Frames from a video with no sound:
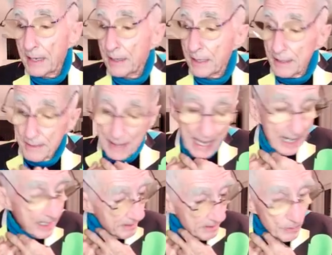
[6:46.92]
and that
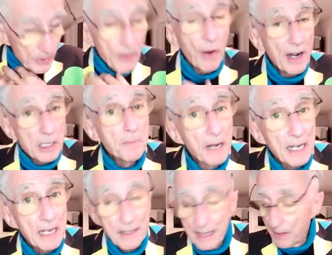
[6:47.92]
requires
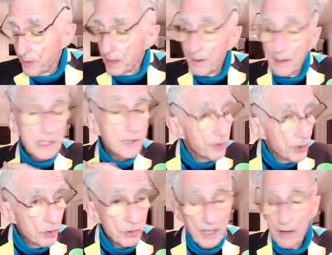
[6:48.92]
money, that requires
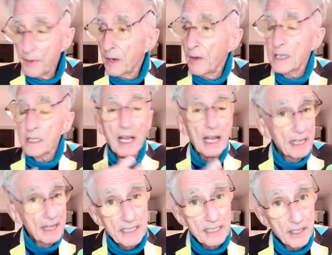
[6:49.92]
food, that requires a lot of
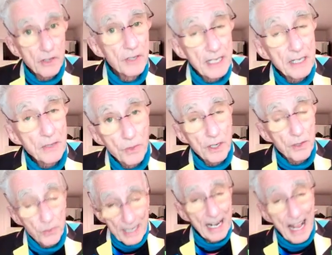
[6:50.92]
things that you need when you're
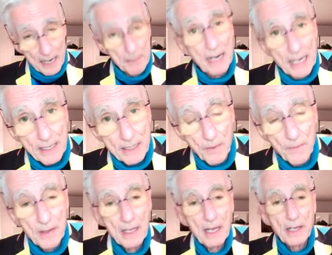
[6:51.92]
running out of money. So,
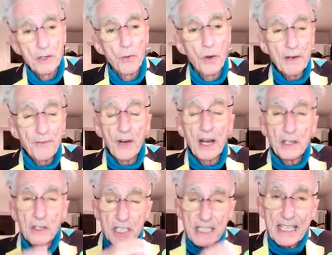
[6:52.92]
you want to find
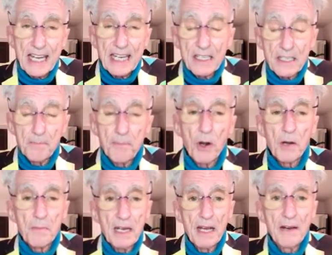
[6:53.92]
your state
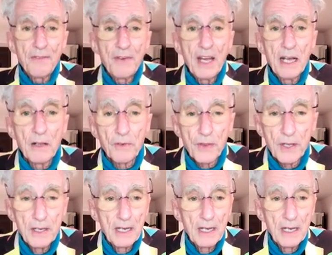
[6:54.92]
department of health.